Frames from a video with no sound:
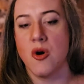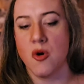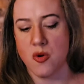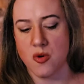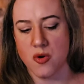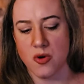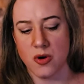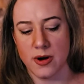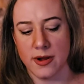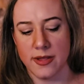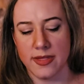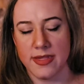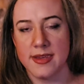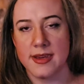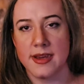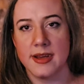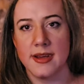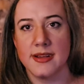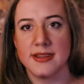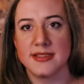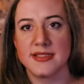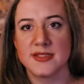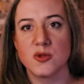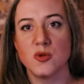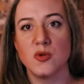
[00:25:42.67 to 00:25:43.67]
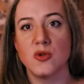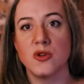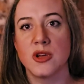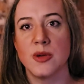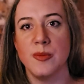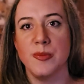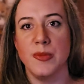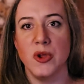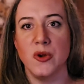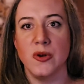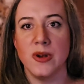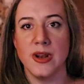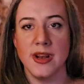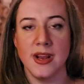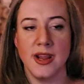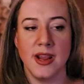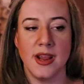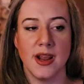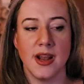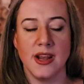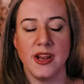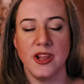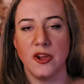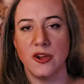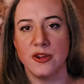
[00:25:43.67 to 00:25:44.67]
or the school community,
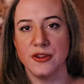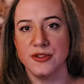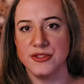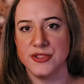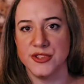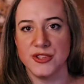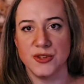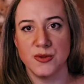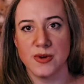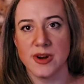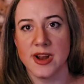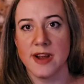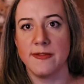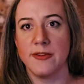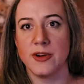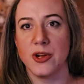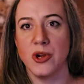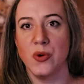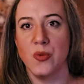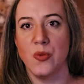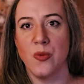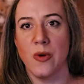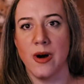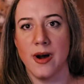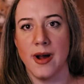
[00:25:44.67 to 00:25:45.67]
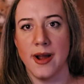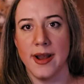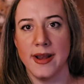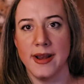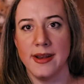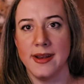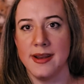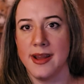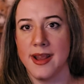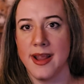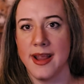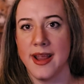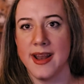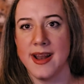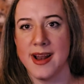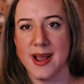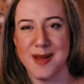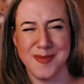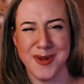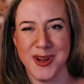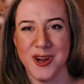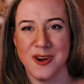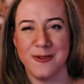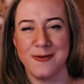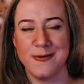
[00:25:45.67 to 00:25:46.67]
and you can do whatever you want, and
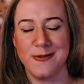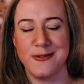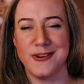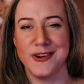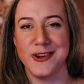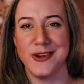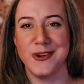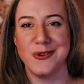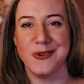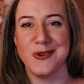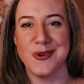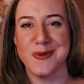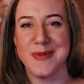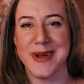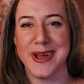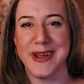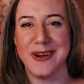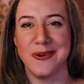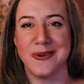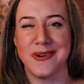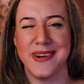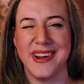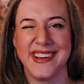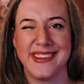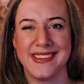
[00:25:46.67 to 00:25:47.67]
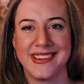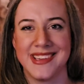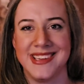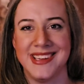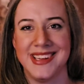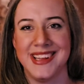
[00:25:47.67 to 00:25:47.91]
I'm here for you no matter what.